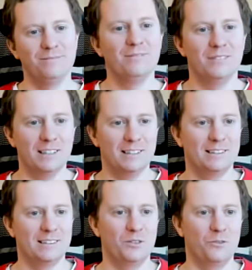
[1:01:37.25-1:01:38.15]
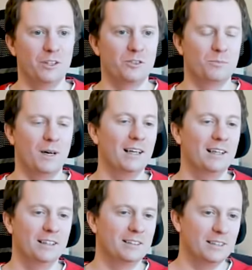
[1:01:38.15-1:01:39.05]
this this
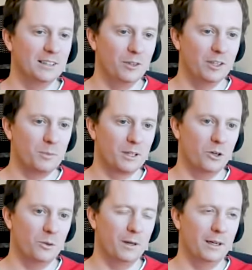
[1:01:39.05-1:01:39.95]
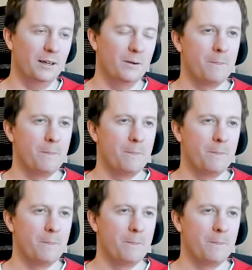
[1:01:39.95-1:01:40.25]
unlisted Visma company.